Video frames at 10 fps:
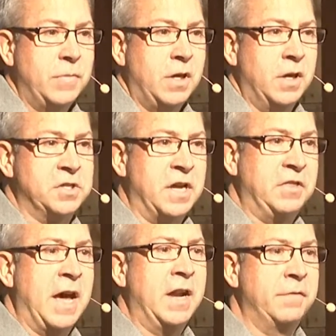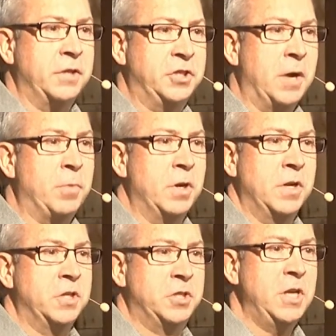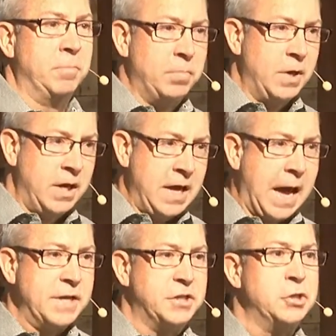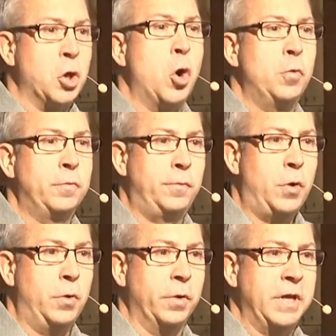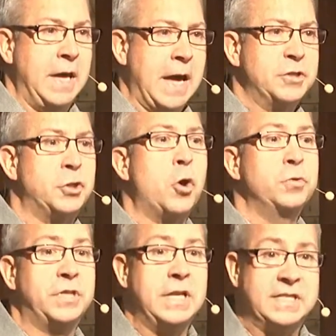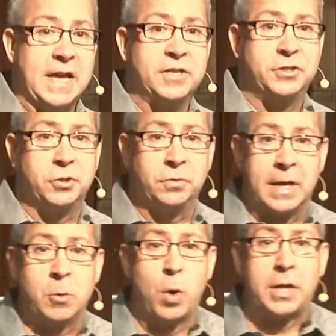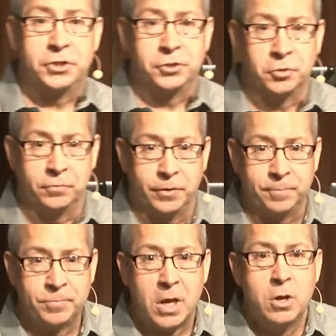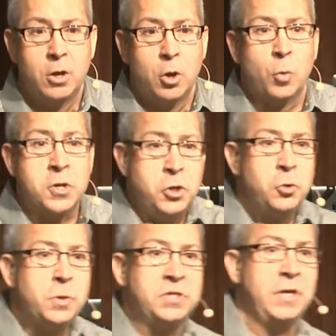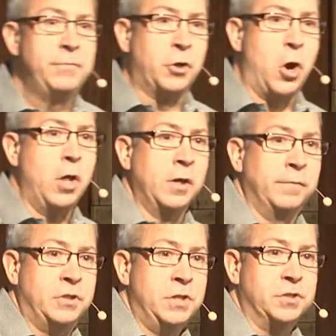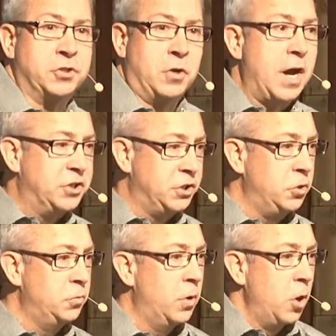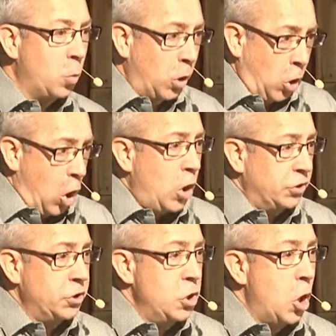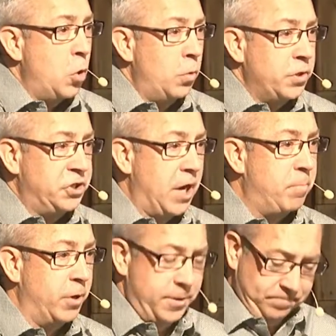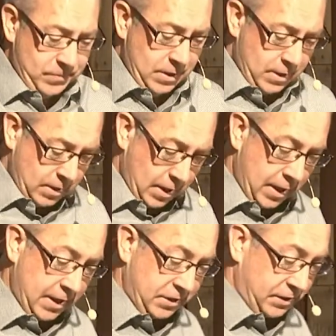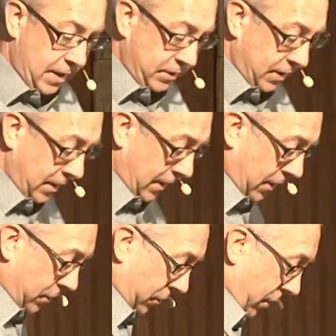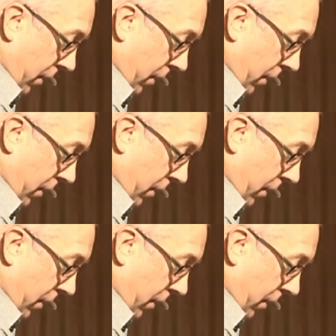is like that of a shepherd and his sheep. He has his own fold, he has those that he tends to, that he watches over. When you receive the calling of Jesus Christ, you were called to know the shepherd. And he says that he is